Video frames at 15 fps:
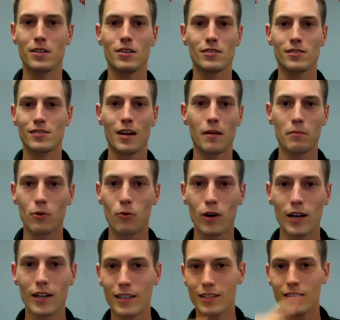it's
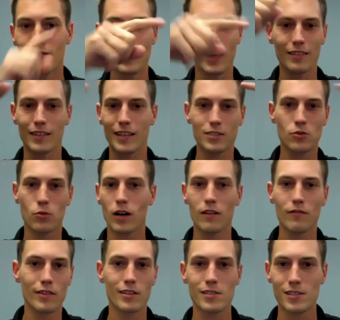#1, and you've got like
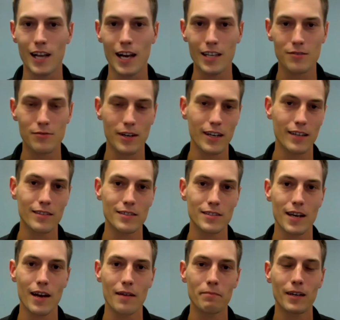12 of the slots right at the
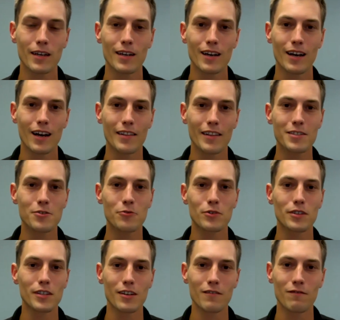top. That's a
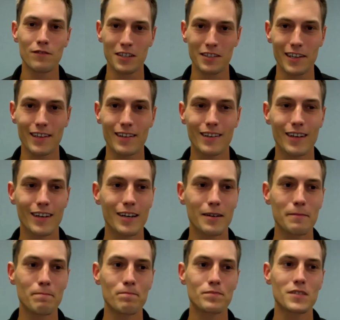really good feeling
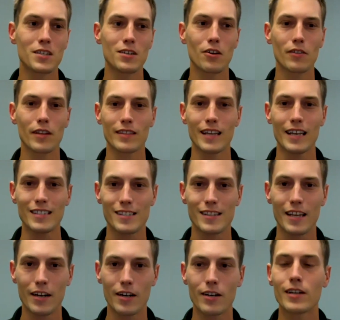to know that that's
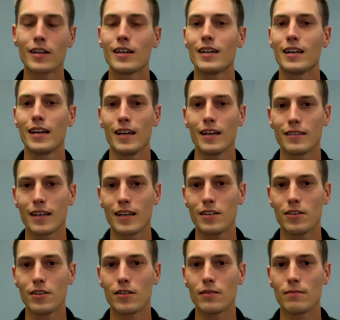there and that
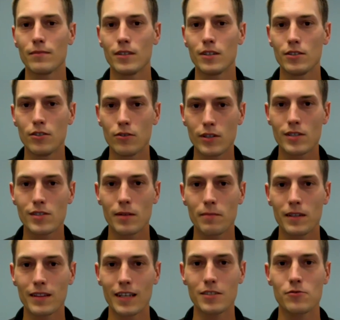you're doing
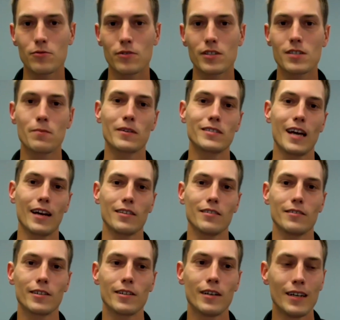something that's really
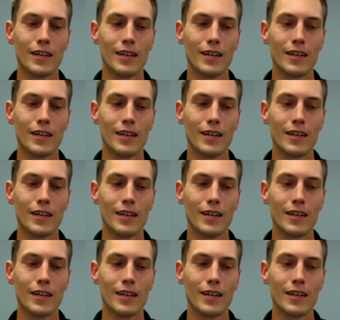spectacular.